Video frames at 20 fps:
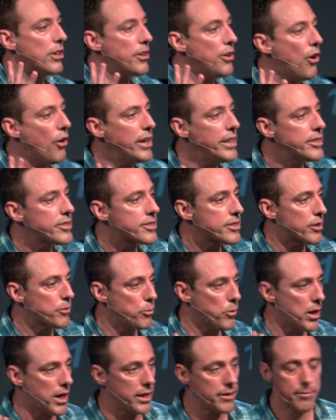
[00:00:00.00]
anointed
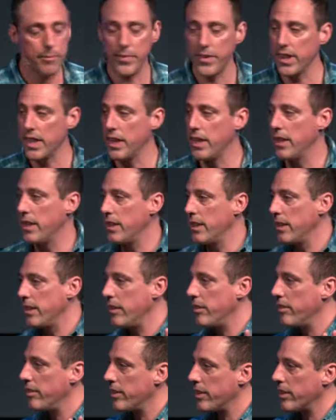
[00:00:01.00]
one,
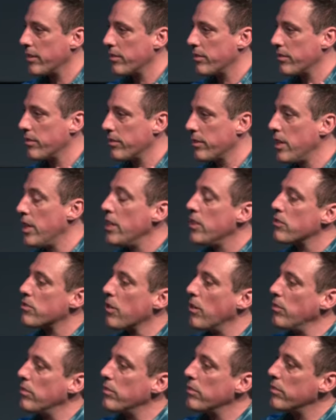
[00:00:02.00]
he thinks.
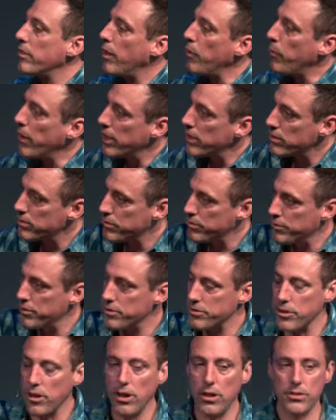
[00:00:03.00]
So he waits for
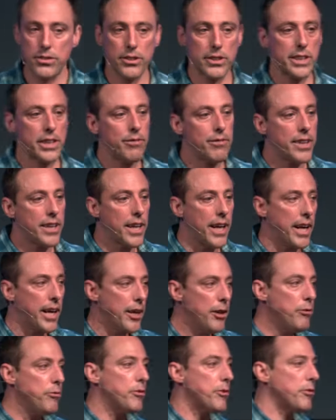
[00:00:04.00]
Saul to leave the
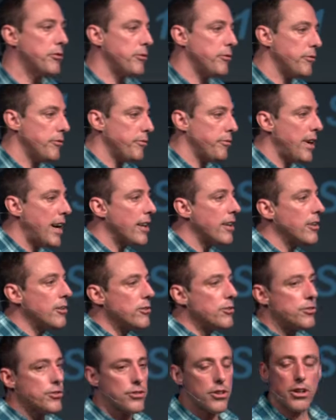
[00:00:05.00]
cave,
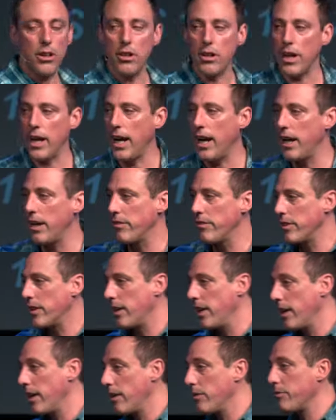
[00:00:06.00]
follows Saul out of the
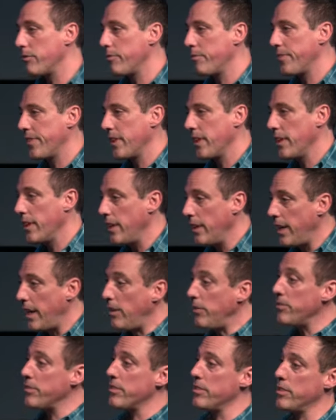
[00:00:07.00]
cave, and
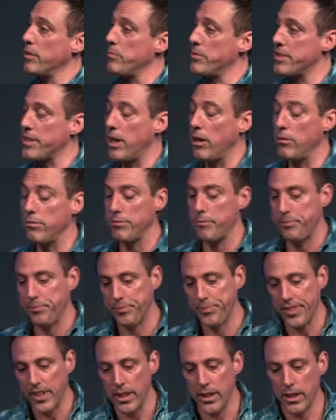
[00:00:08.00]
announces himself.
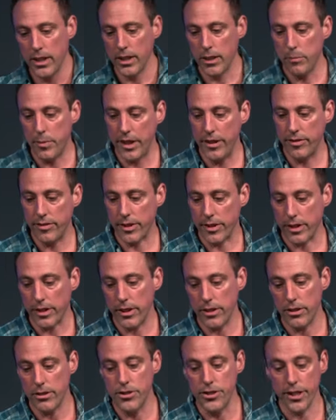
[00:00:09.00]
The
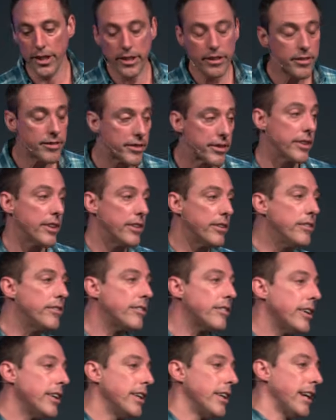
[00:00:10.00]
basic gist
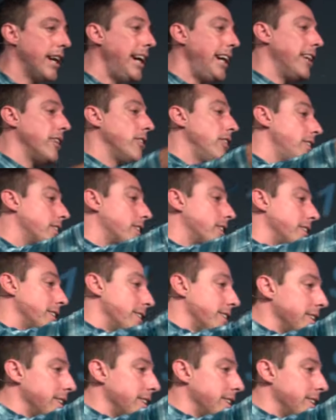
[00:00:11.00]
is, hey, look,